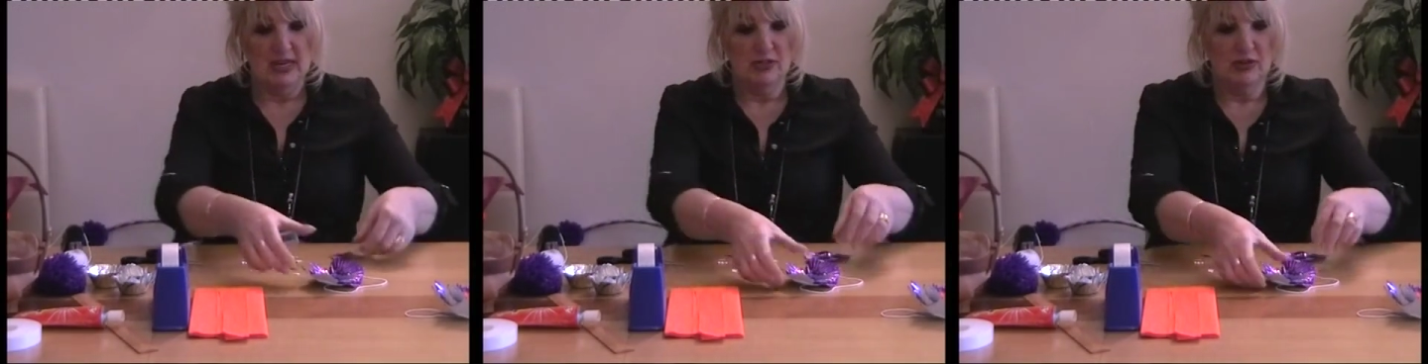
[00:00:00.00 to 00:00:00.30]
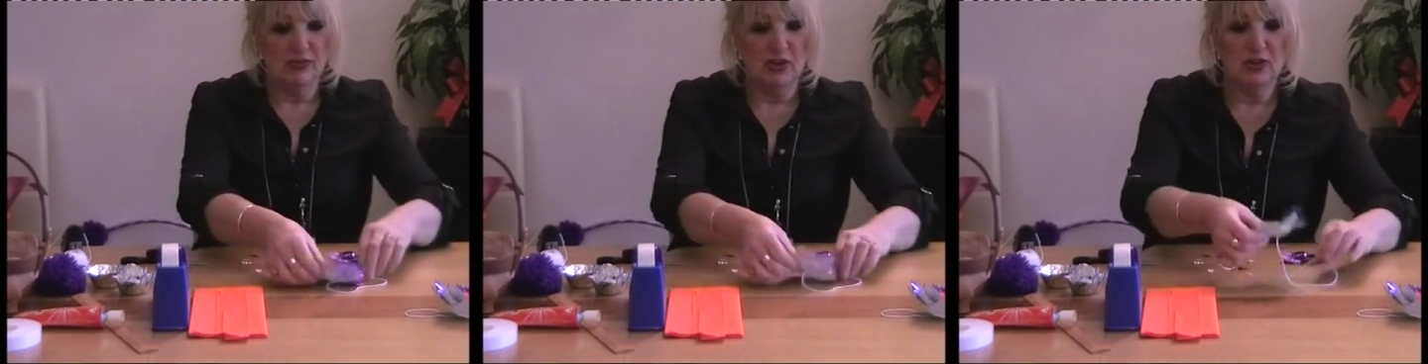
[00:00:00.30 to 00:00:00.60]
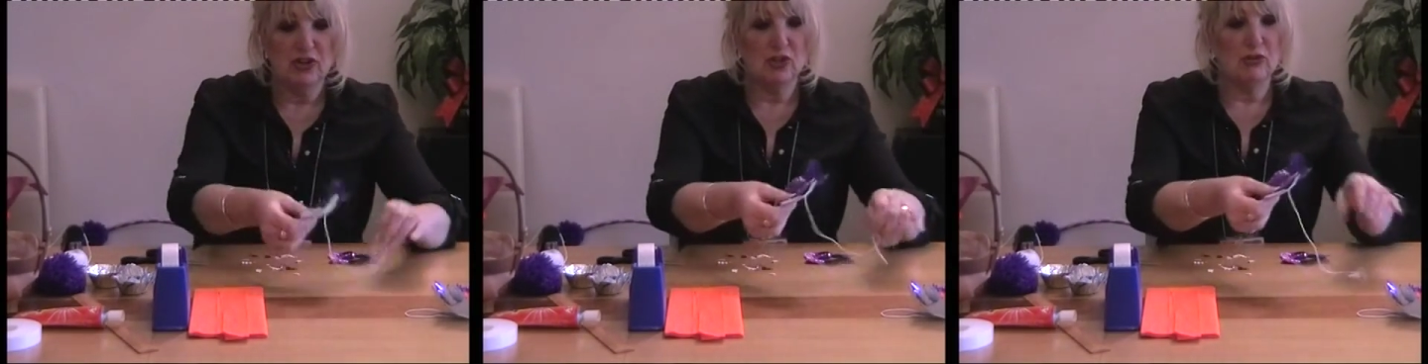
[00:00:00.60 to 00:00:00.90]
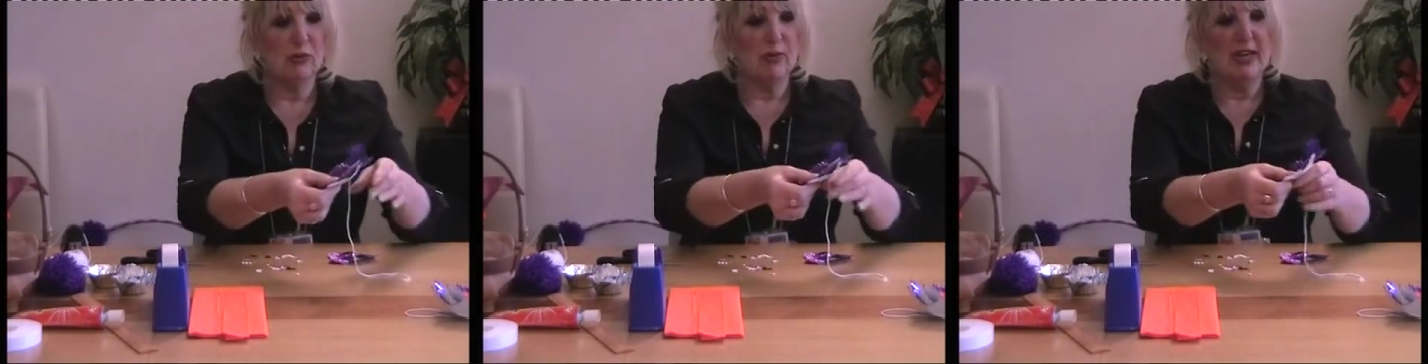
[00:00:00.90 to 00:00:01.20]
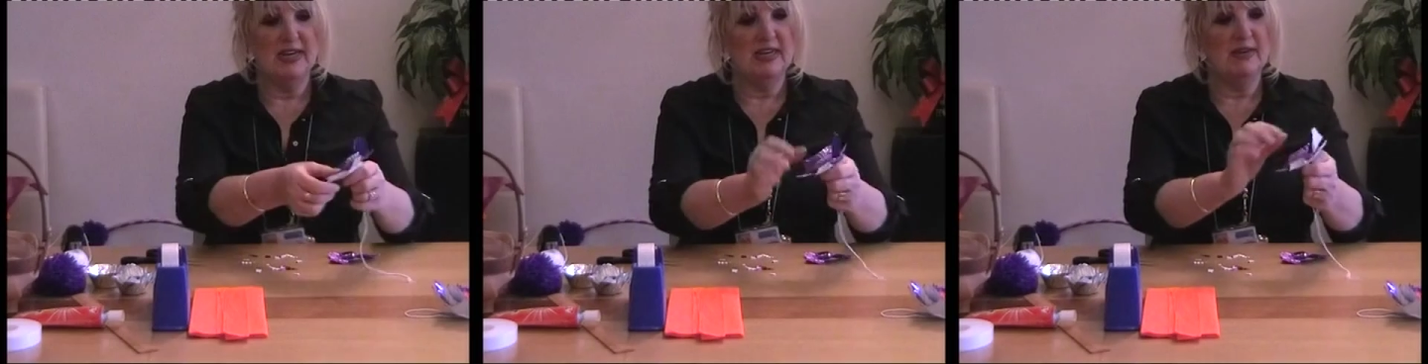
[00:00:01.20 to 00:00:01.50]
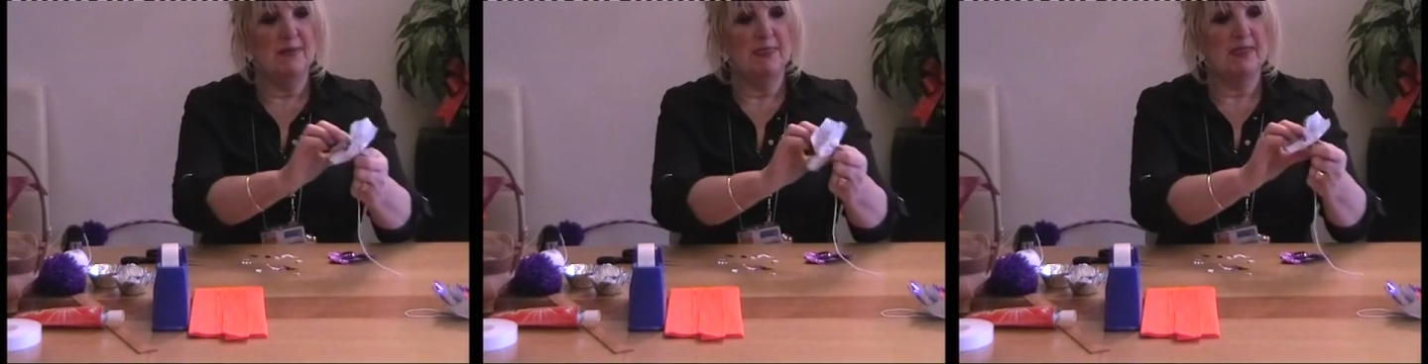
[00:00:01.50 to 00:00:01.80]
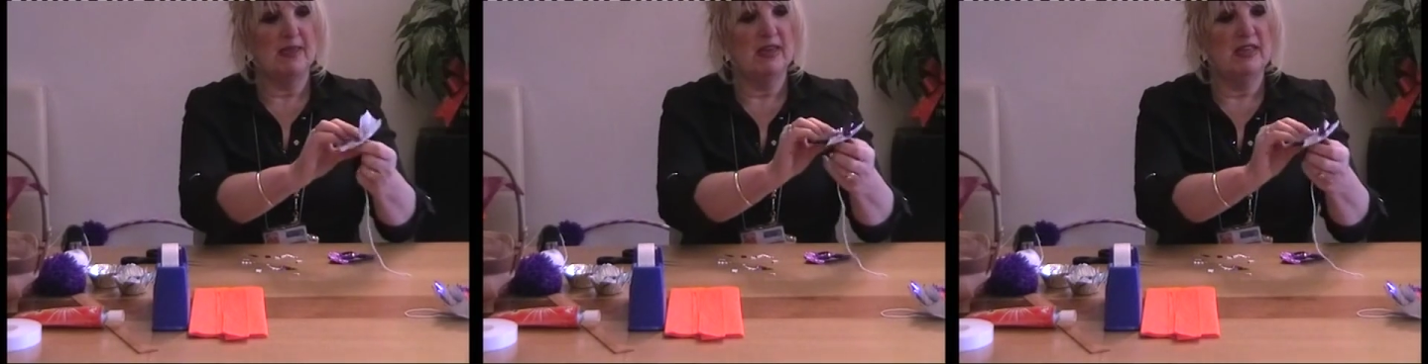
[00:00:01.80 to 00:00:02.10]
So I've done 2 already,
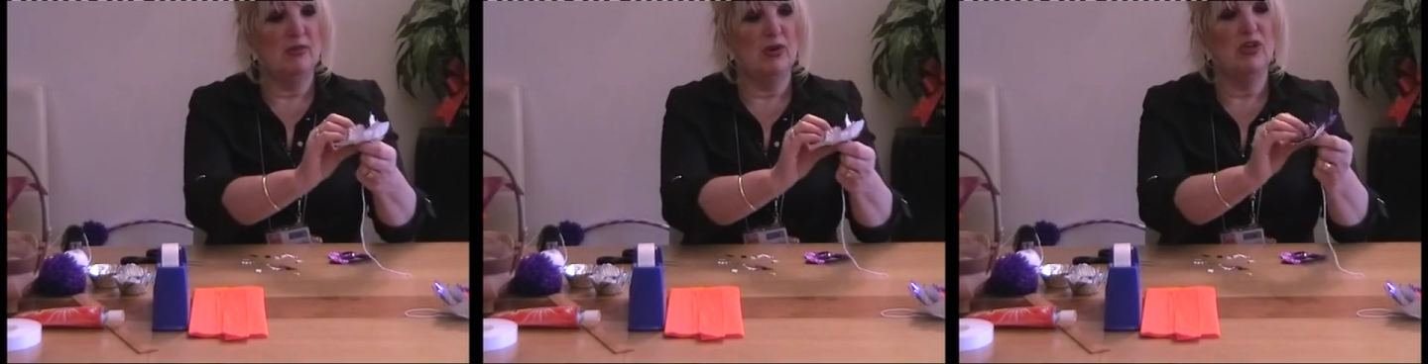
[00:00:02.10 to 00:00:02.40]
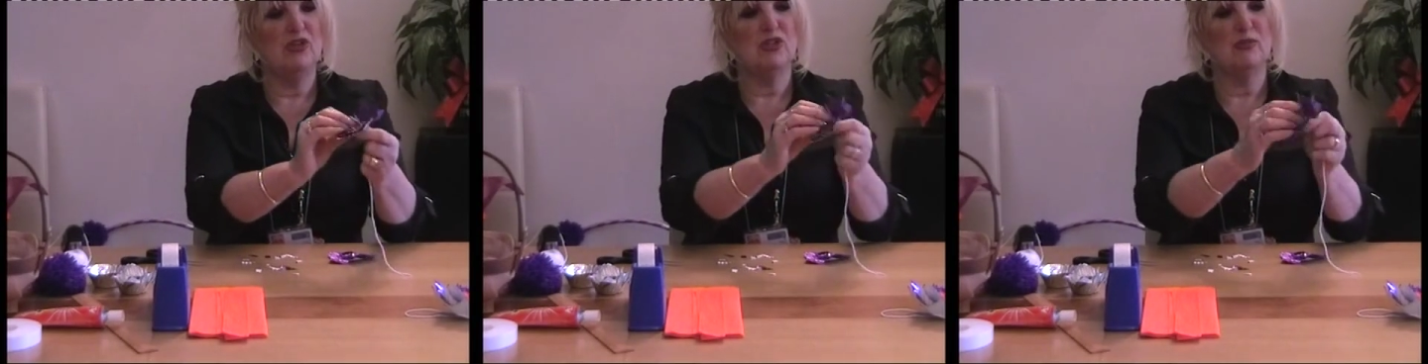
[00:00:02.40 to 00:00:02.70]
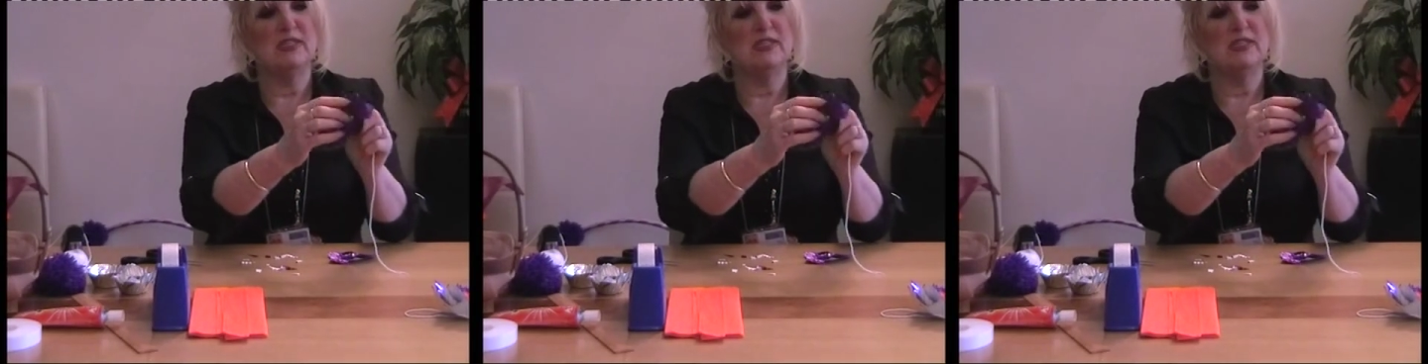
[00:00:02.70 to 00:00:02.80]
and then what you do